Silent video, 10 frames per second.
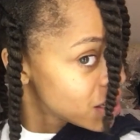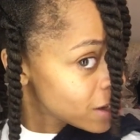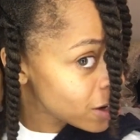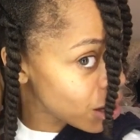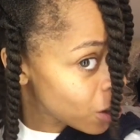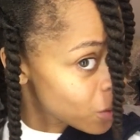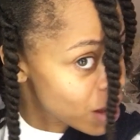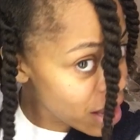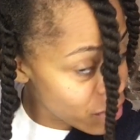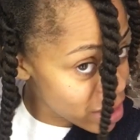you know.
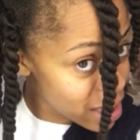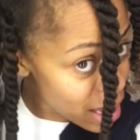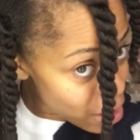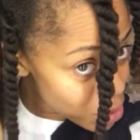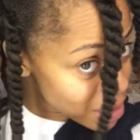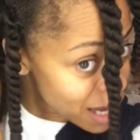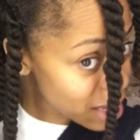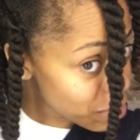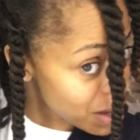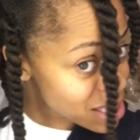Everything else I
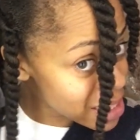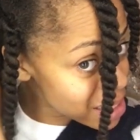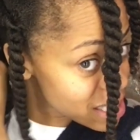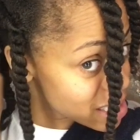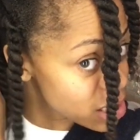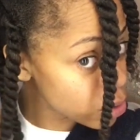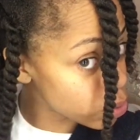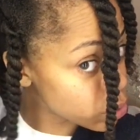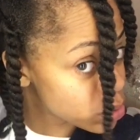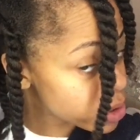can basically see the
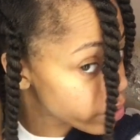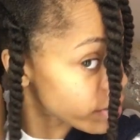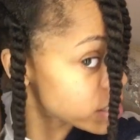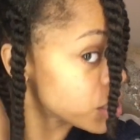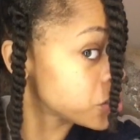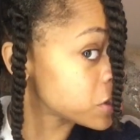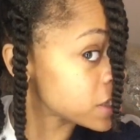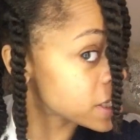roots if I turn to the